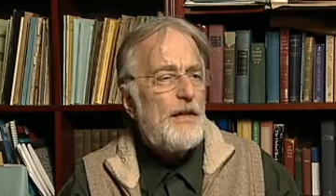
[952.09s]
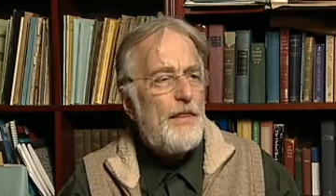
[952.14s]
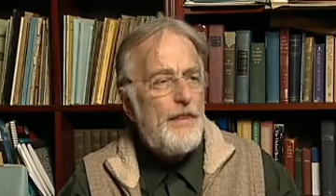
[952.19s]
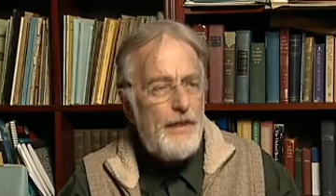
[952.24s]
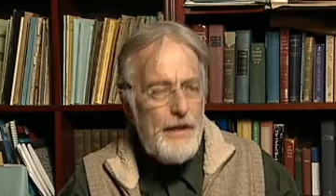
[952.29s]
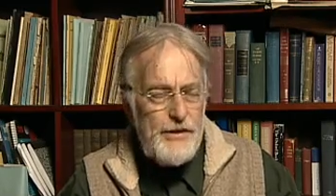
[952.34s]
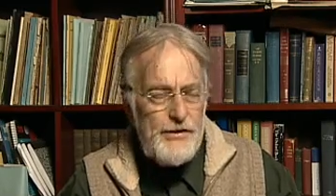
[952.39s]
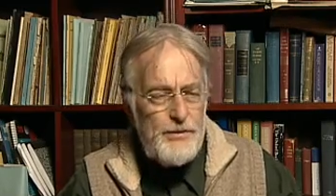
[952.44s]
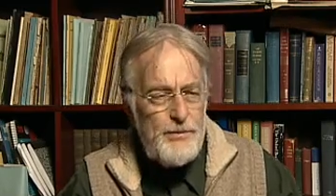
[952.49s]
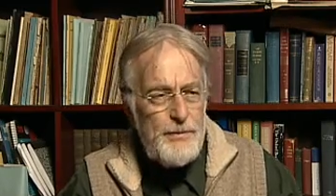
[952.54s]

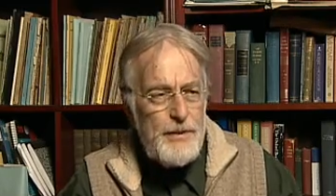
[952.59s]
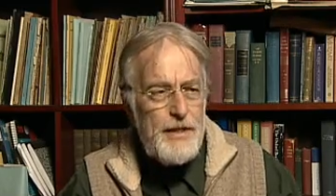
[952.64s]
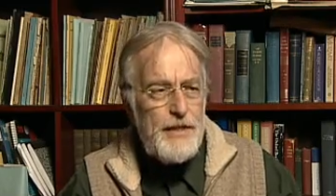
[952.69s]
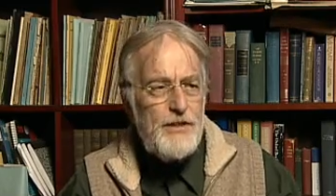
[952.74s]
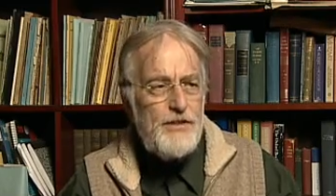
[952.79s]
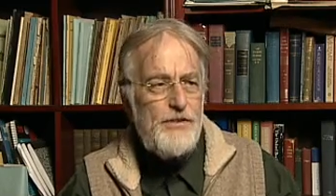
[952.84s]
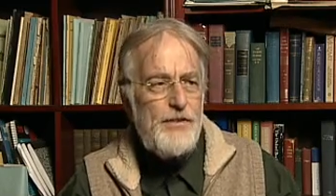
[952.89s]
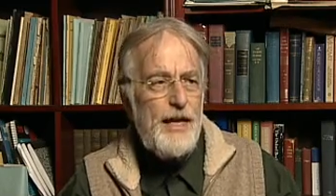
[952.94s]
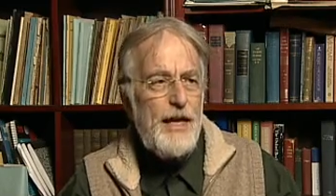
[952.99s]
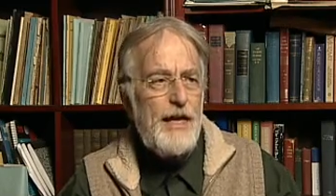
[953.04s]
This
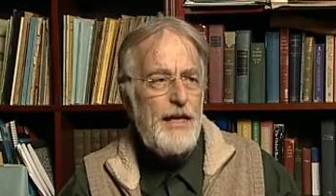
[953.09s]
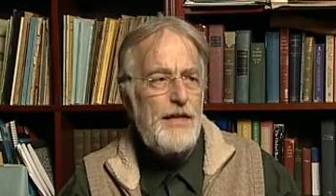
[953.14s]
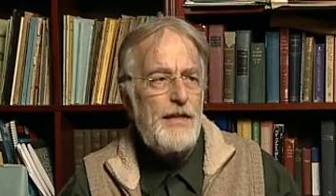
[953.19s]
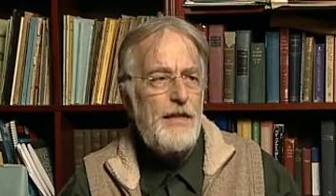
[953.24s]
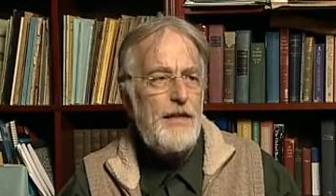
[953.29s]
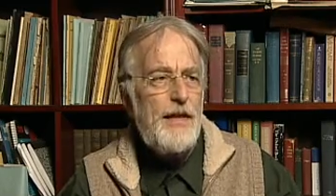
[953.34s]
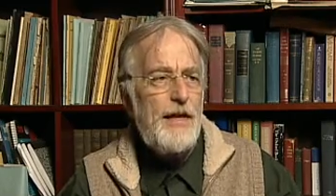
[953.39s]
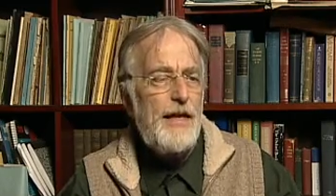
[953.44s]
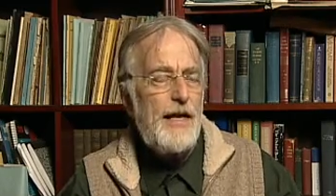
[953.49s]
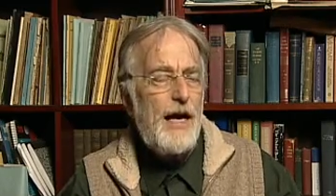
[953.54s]
means
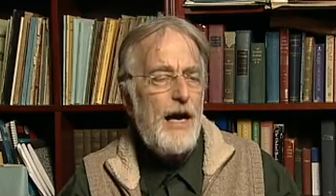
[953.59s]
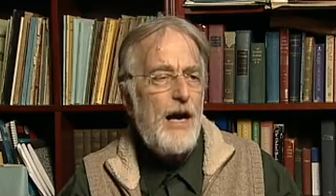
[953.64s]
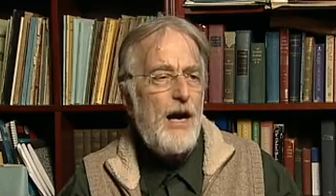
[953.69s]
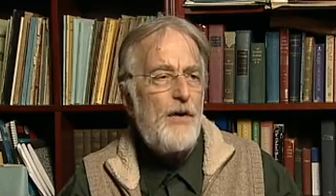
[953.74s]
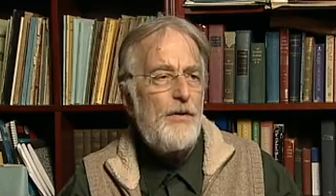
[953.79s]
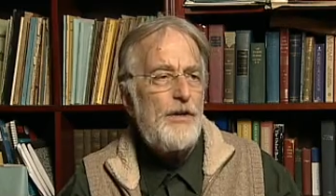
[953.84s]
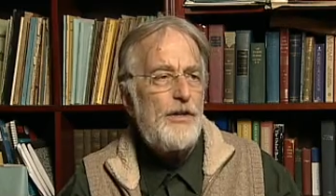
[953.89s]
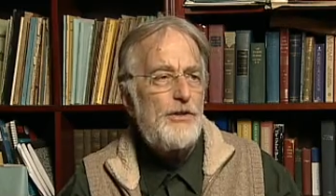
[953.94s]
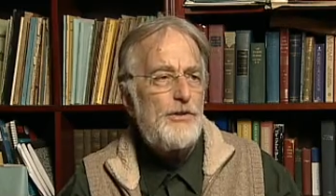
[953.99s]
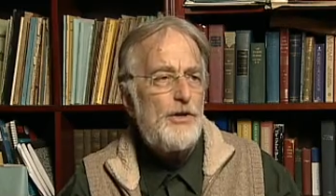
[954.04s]
then that
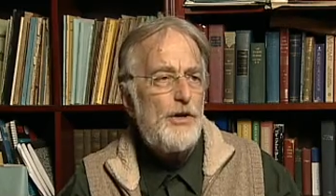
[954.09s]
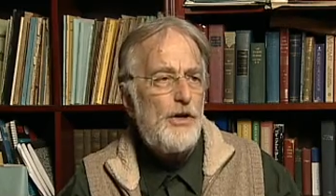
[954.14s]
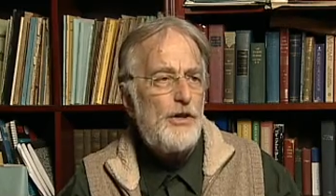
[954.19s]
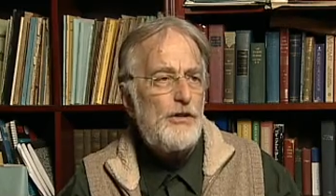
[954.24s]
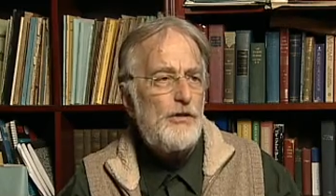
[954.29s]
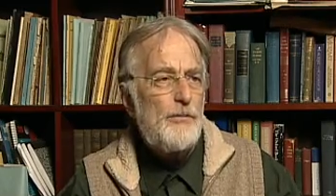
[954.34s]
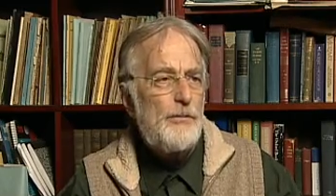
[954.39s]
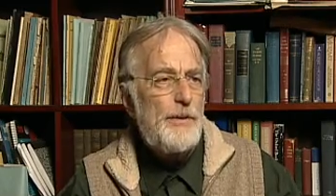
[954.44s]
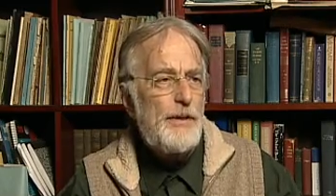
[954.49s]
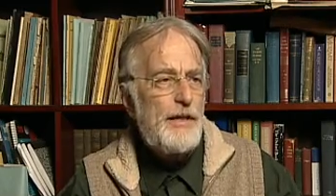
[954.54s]
our
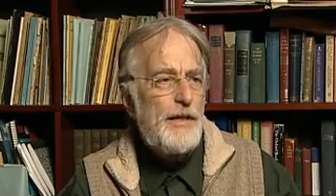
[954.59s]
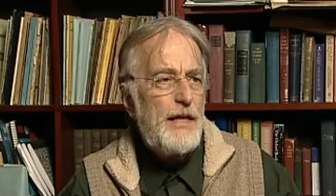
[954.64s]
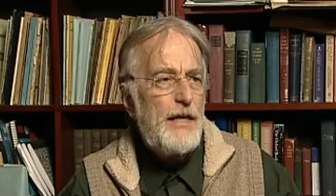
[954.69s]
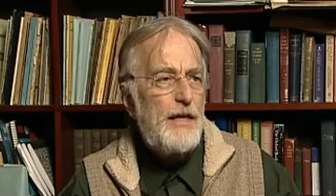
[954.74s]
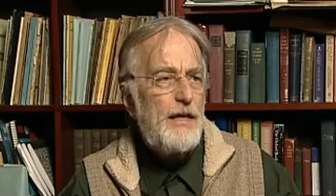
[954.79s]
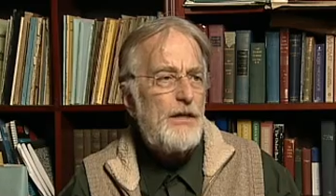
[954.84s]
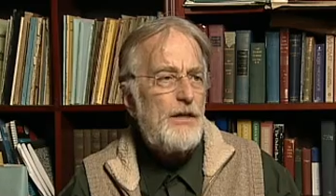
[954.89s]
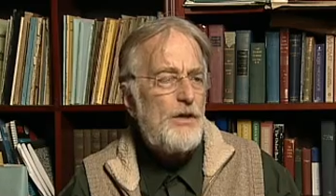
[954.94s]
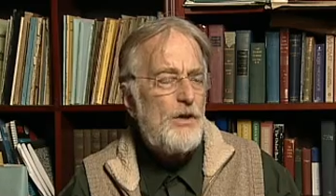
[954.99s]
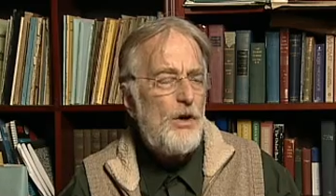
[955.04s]
eternal
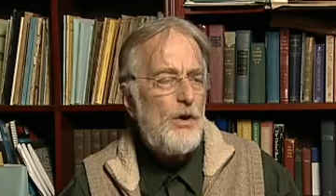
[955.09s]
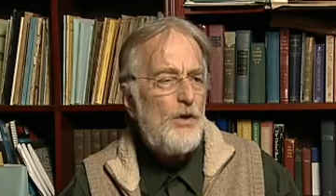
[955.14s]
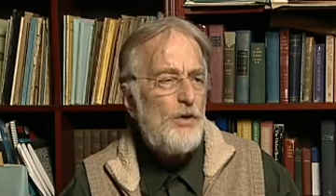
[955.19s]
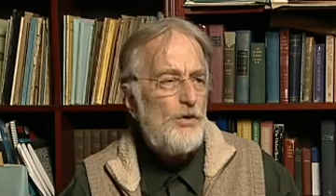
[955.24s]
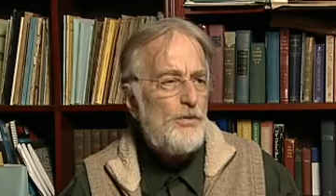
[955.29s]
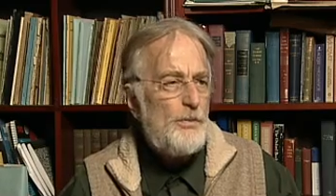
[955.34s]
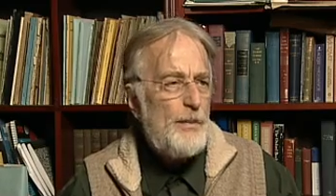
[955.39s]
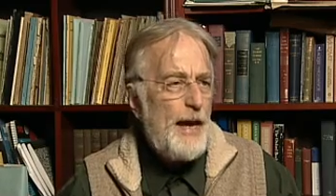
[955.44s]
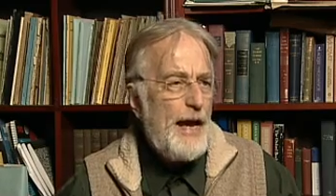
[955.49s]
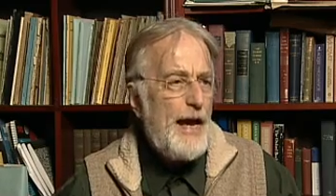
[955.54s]
being
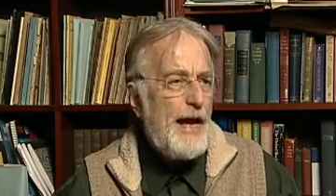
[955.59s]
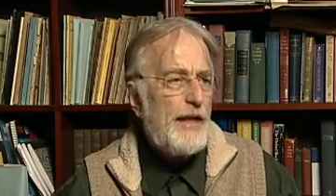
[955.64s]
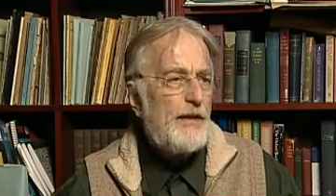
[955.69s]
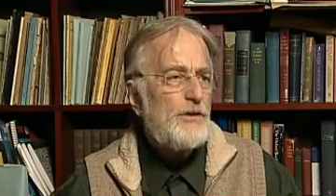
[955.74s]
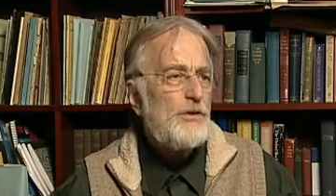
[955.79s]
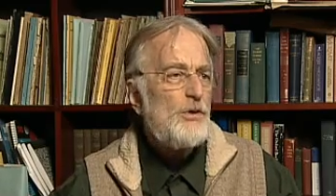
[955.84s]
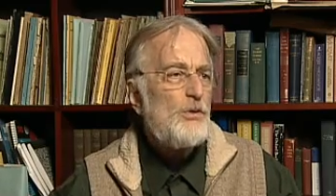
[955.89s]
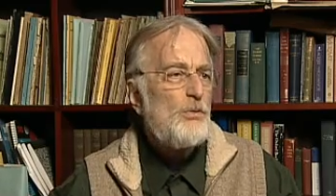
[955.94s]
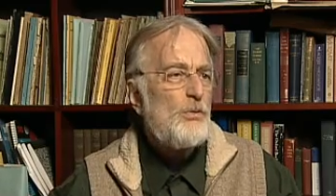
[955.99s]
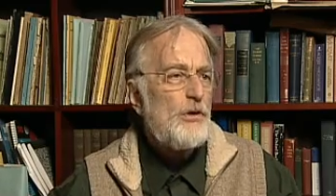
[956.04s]
goes back
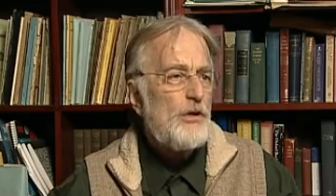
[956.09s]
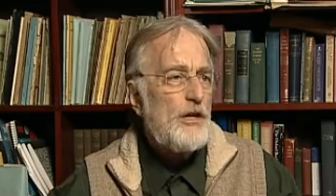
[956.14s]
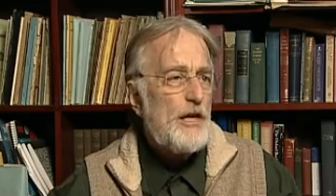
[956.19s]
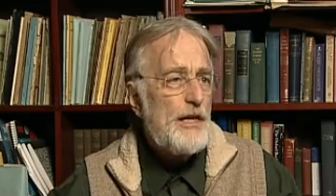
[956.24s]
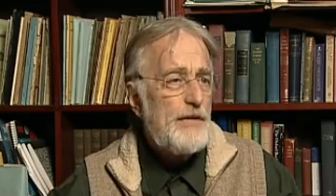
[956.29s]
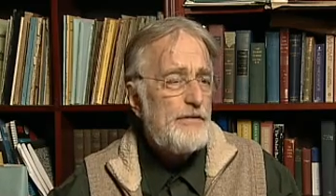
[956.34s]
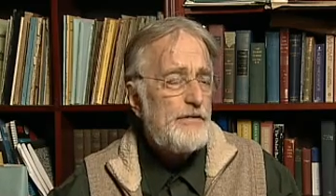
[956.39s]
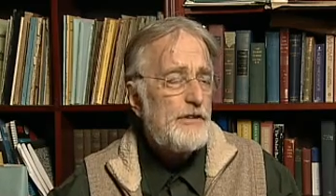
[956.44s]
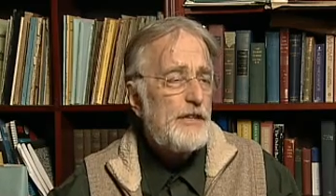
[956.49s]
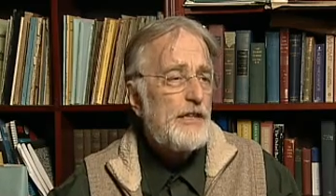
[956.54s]
to
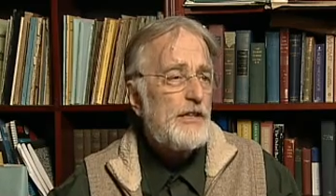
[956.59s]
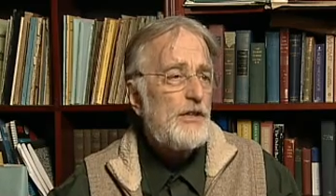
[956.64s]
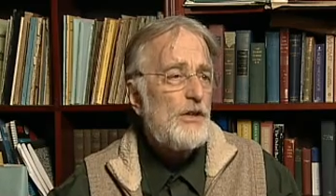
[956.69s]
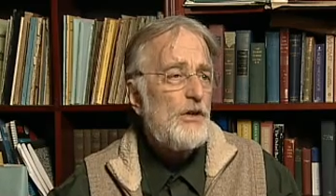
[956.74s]
wherever it